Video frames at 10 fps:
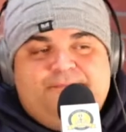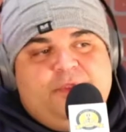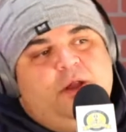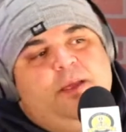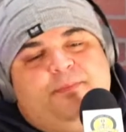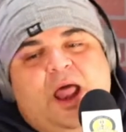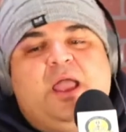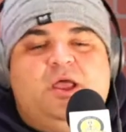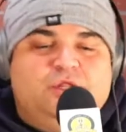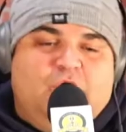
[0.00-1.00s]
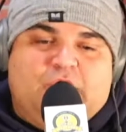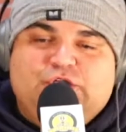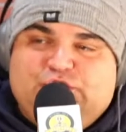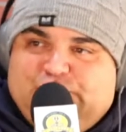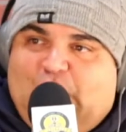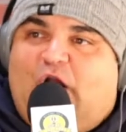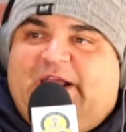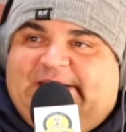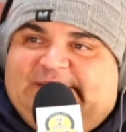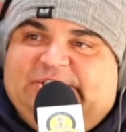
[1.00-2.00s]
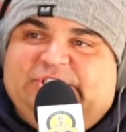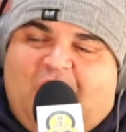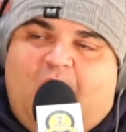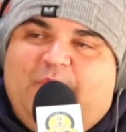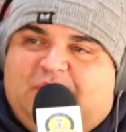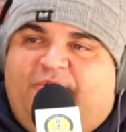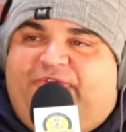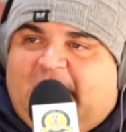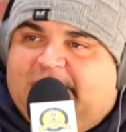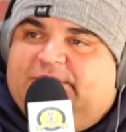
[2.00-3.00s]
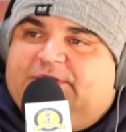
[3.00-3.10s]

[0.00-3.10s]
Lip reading: All right. But look, start easy. Start with Goodfellas.